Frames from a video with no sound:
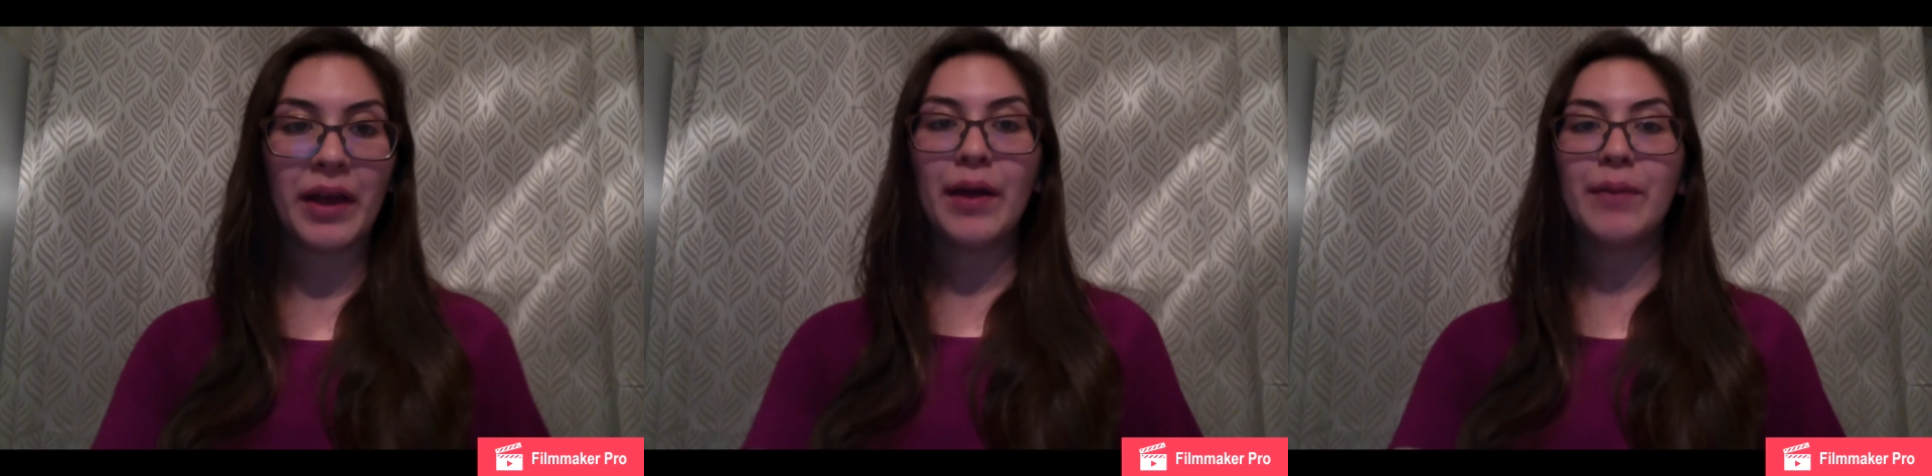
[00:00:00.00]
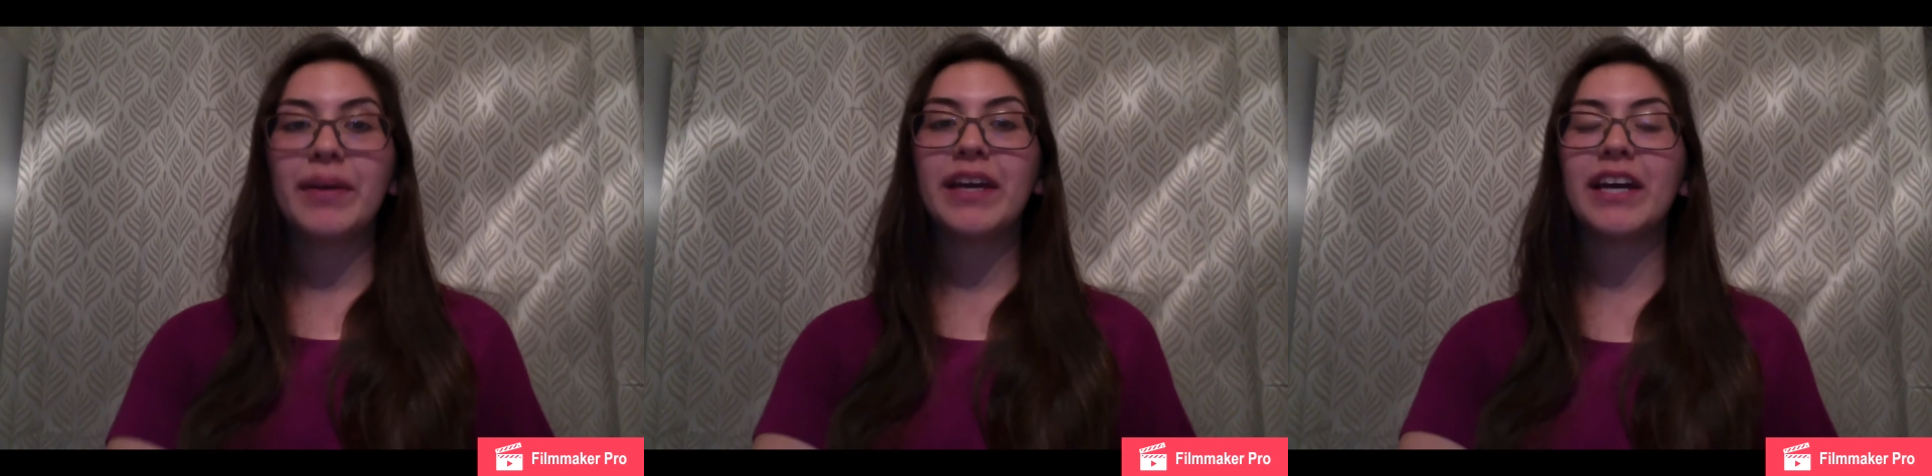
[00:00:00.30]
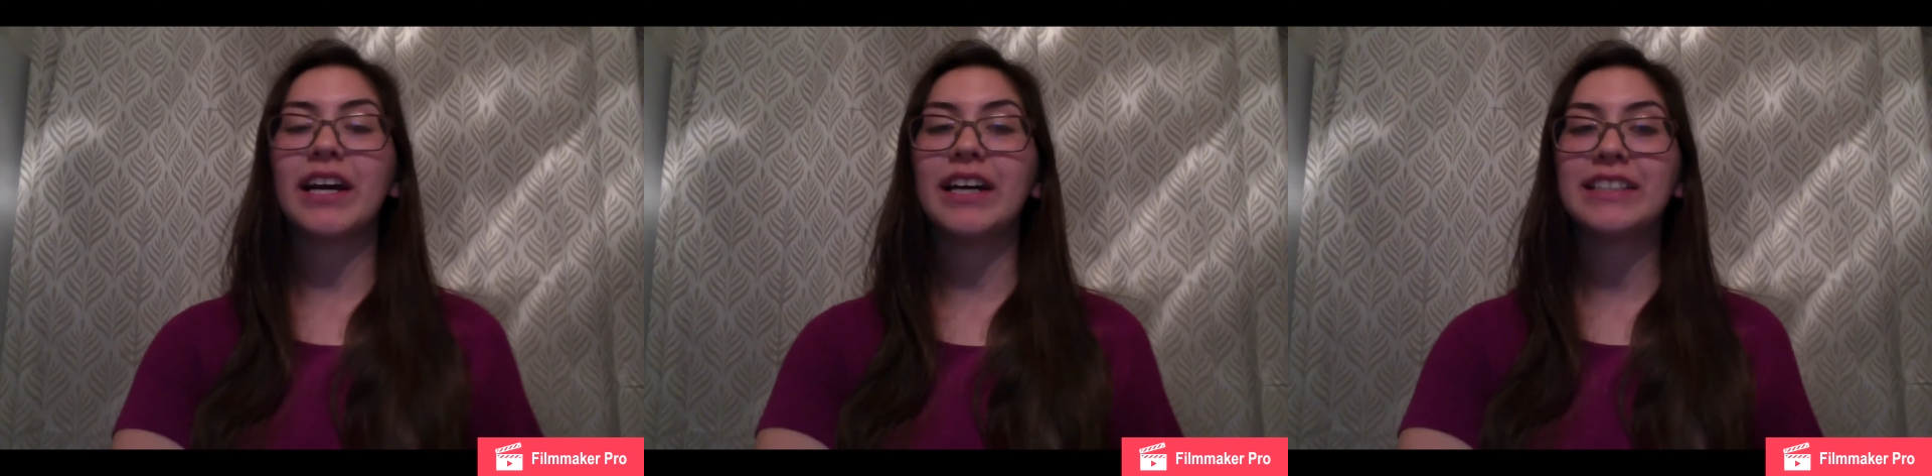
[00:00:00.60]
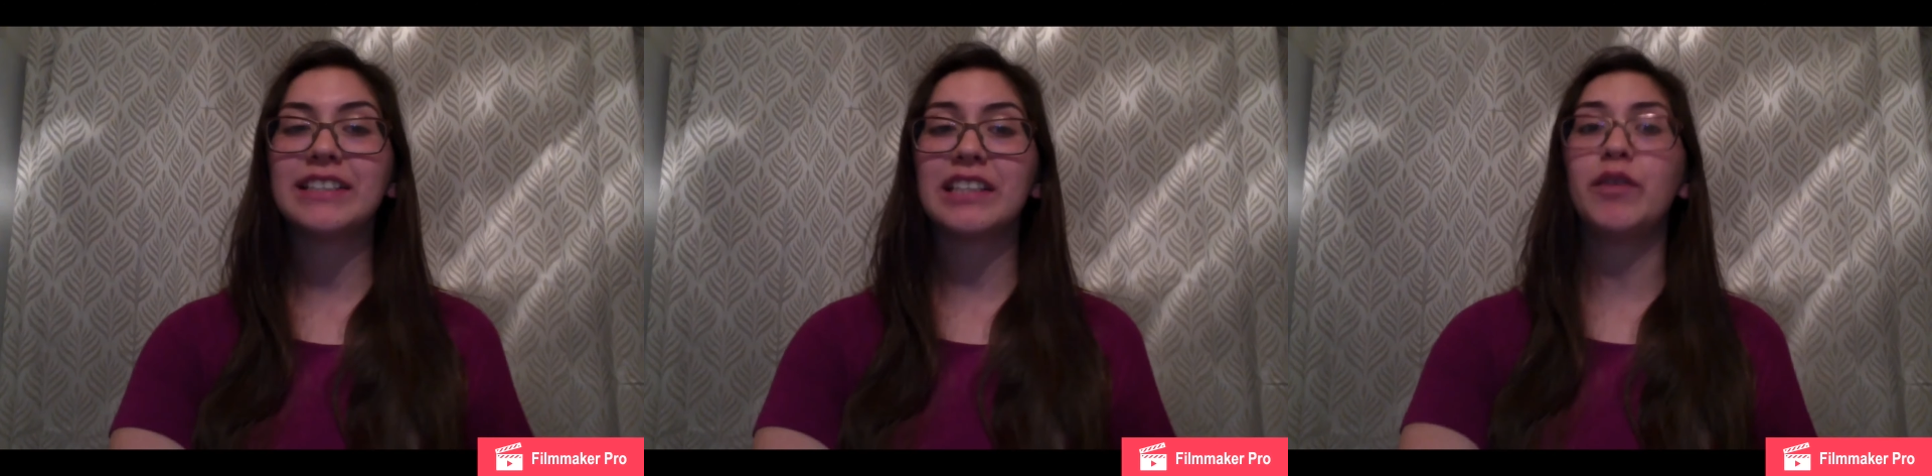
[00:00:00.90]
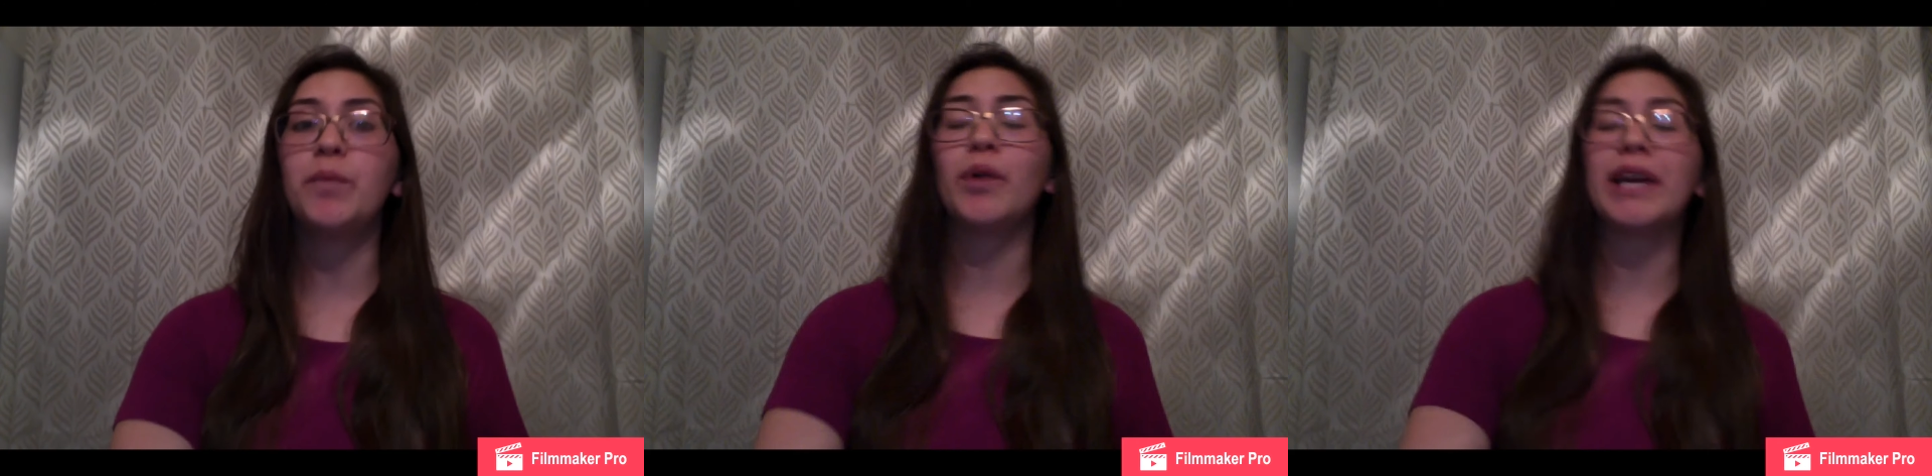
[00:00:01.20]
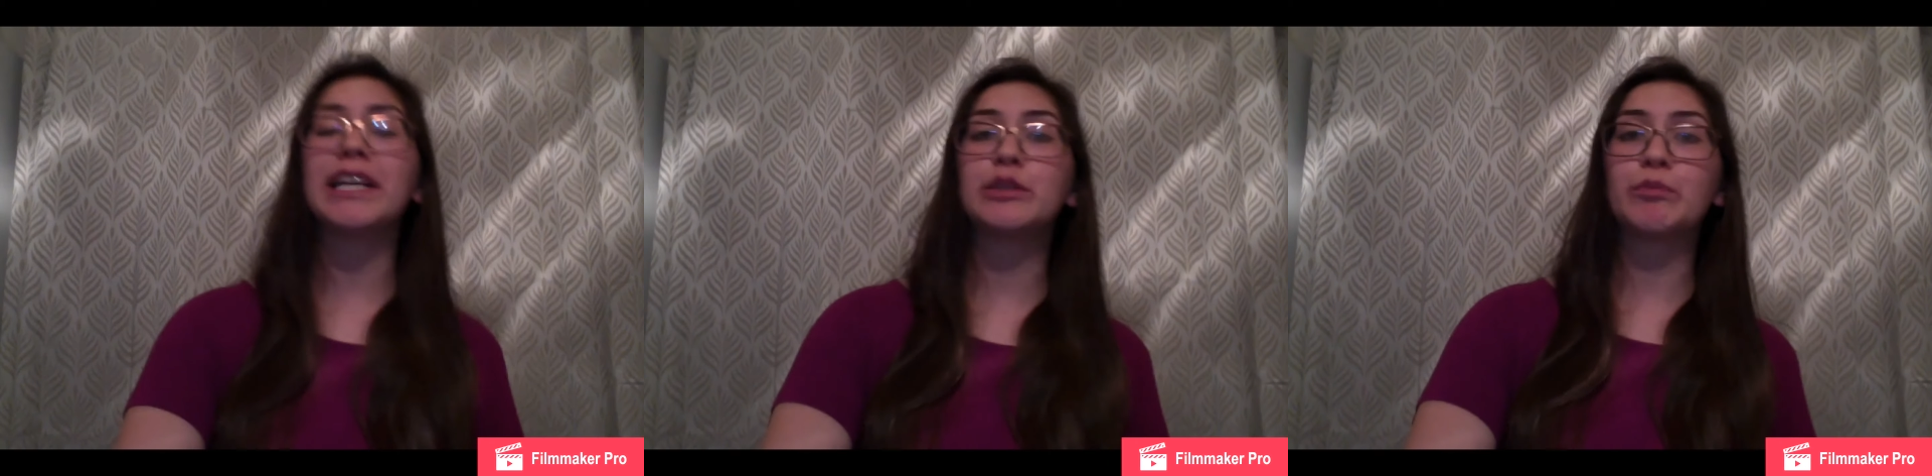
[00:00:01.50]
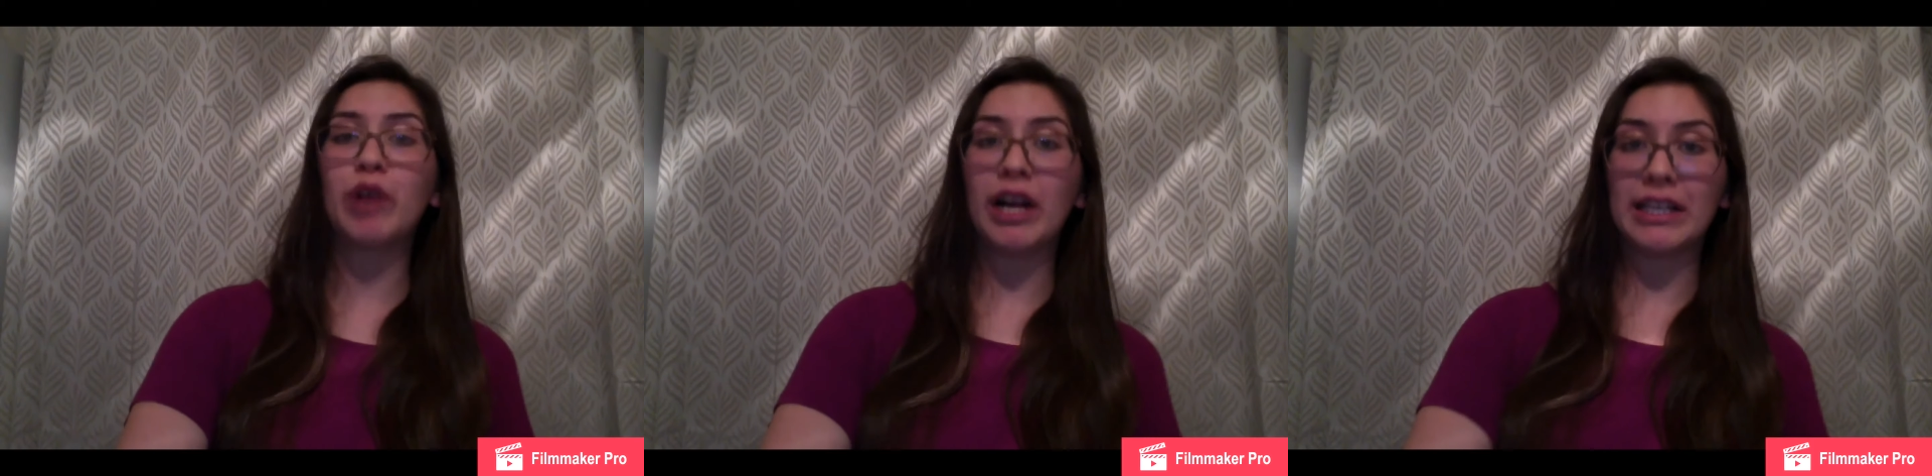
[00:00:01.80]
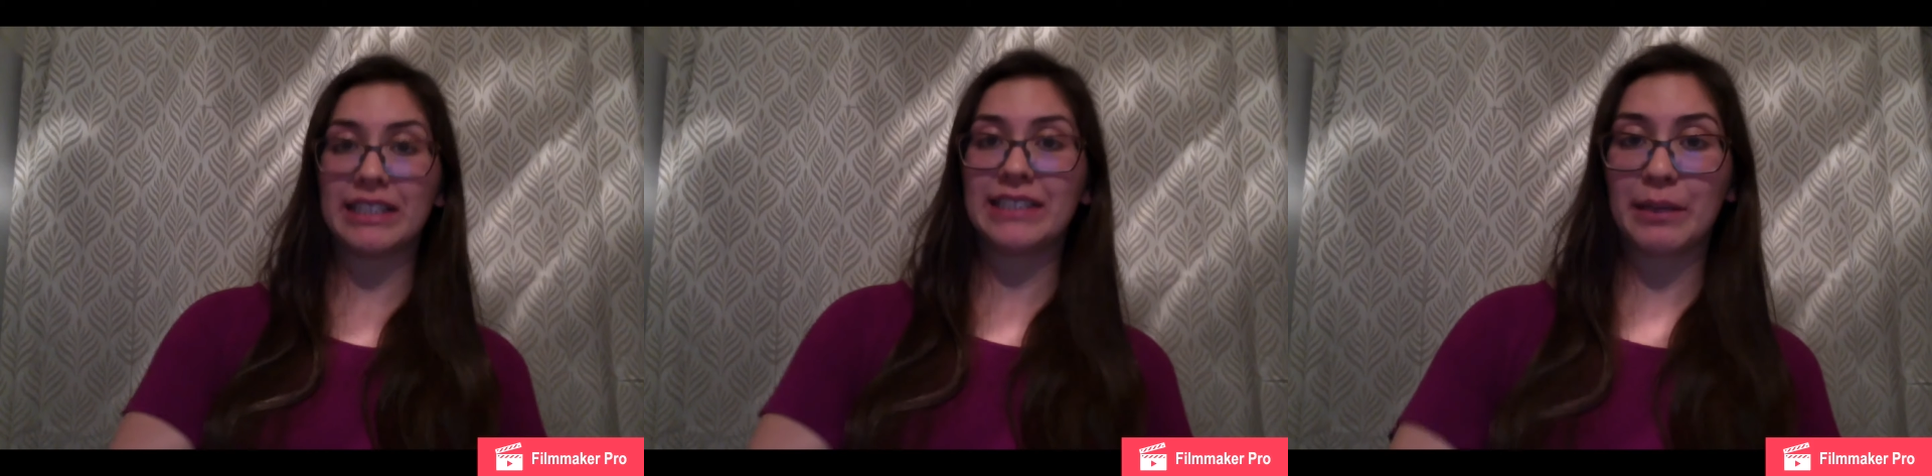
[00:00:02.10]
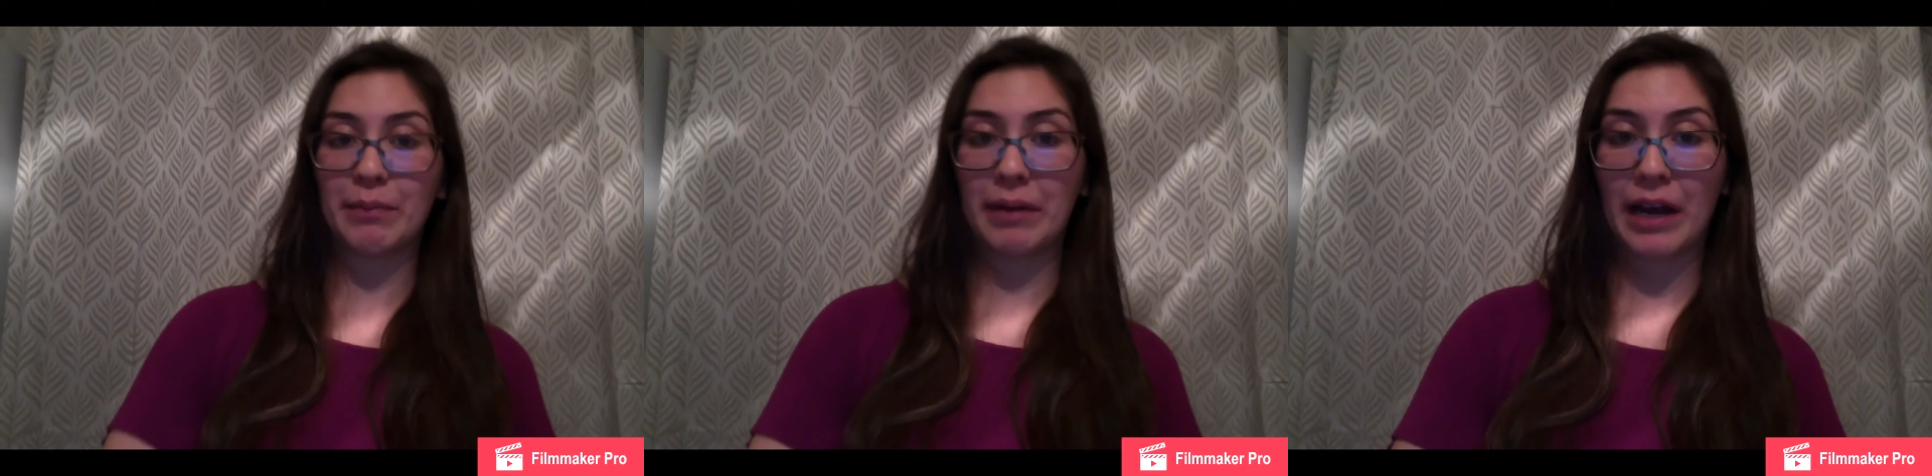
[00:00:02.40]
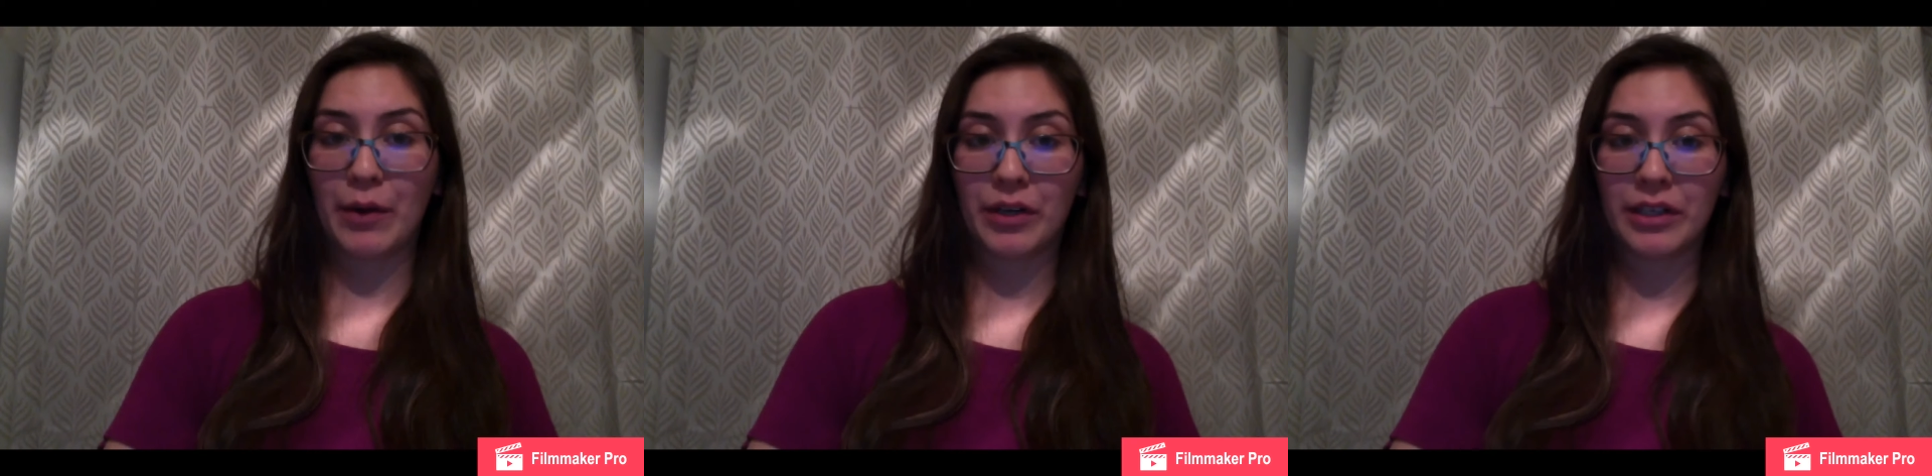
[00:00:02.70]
because of the brain's processing power,